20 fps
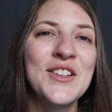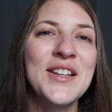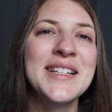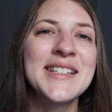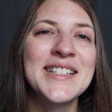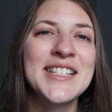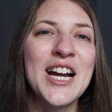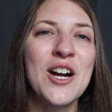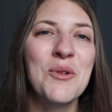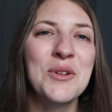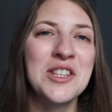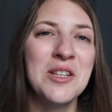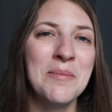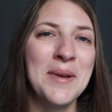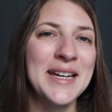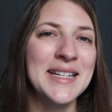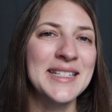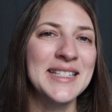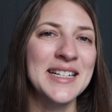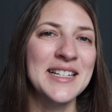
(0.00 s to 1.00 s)
let's start with the
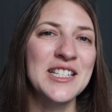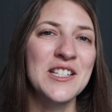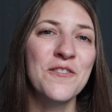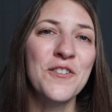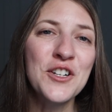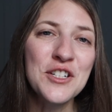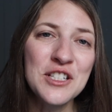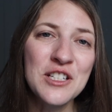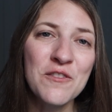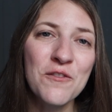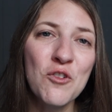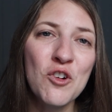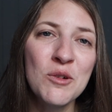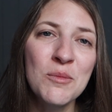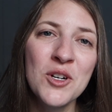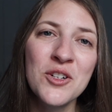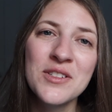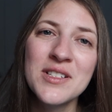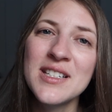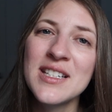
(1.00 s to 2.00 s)
basics. First and
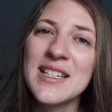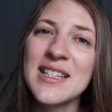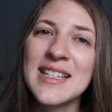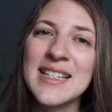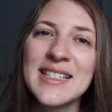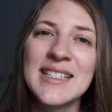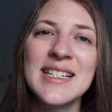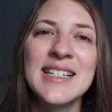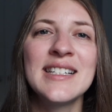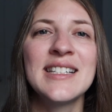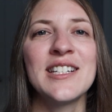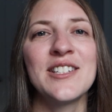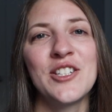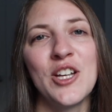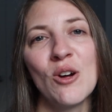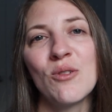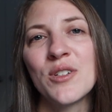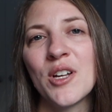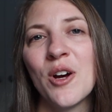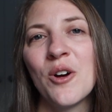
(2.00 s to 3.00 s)
foremost, this is a
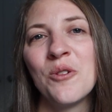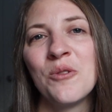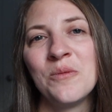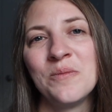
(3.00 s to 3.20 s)
Toto.